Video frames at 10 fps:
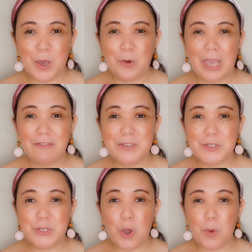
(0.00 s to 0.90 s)
We have
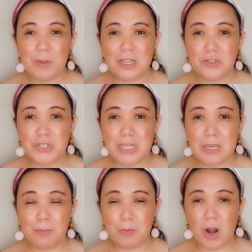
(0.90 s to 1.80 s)
so many
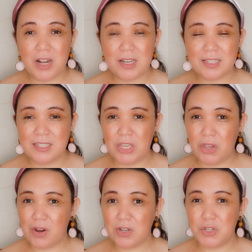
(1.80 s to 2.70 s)
cheap products
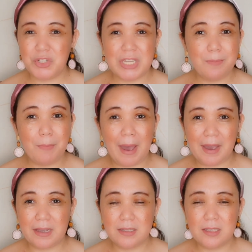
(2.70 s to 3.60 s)
here, cheap
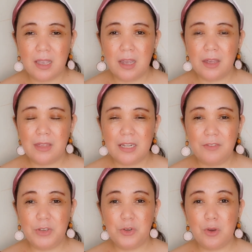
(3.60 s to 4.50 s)
bags, that
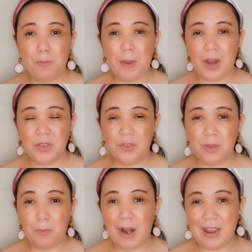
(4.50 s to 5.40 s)
if you compare it to
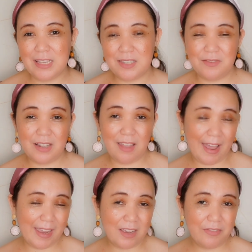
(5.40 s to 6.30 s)
the price of the
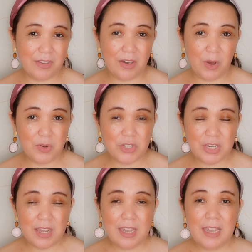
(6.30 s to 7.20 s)
like of the
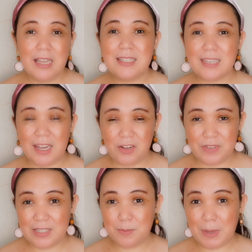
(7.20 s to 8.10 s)
Coach, it's kind of
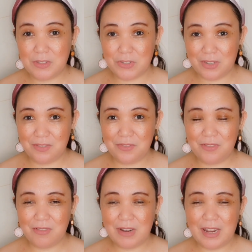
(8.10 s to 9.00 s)
expensive,
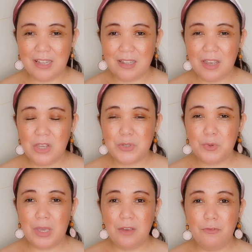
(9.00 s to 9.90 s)
right?
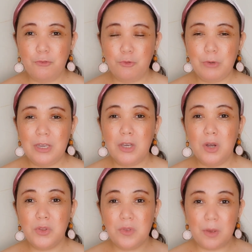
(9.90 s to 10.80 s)
So if we
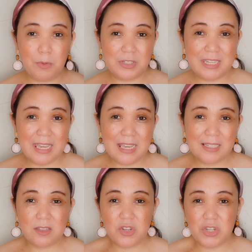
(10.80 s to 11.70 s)
go to the
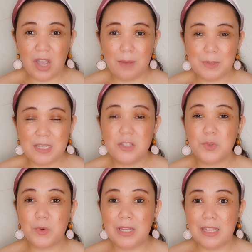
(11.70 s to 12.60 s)
boutiques, to the shops,
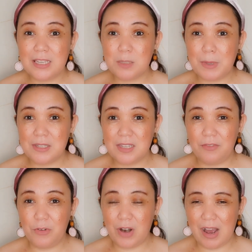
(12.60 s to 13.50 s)
it's really
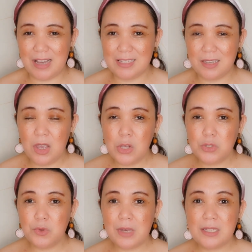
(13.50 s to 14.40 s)
expensive for us.
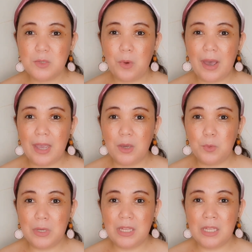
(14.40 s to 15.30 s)
So that's why
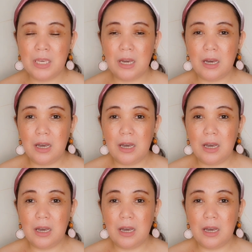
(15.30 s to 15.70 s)
we